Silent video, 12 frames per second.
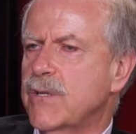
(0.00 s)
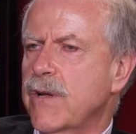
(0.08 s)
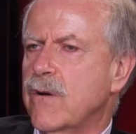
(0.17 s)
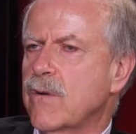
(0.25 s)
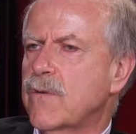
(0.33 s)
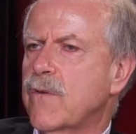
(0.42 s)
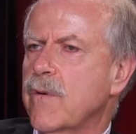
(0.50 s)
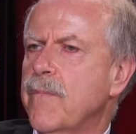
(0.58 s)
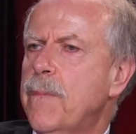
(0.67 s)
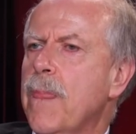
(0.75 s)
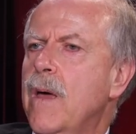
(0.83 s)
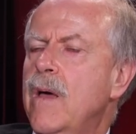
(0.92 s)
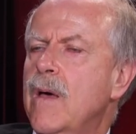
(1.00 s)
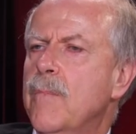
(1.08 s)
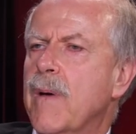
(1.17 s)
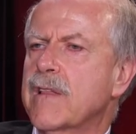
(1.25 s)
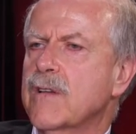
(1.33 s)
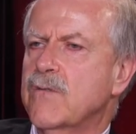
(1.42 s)
still to
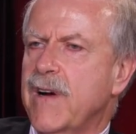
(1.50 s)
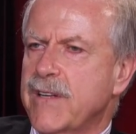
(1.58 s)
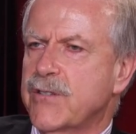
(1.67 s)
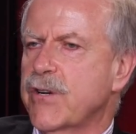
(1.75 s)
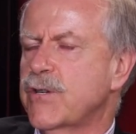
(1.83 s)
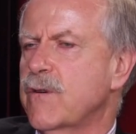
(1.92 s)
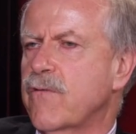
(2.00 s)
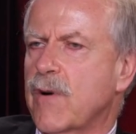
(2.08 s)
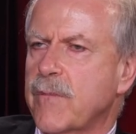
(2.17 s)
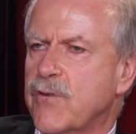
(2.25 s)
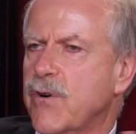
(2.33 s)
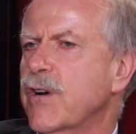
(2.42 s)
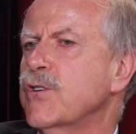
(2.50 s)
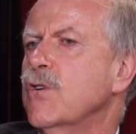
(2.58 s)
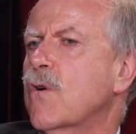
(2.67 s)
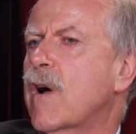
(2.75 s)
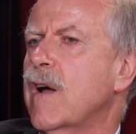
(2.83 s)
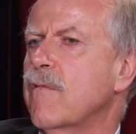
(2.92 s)
make the transition from
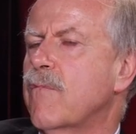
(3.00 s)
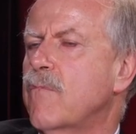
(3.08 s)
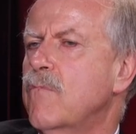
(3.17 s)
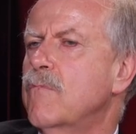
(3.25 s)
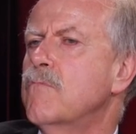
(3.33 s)
traditional kind of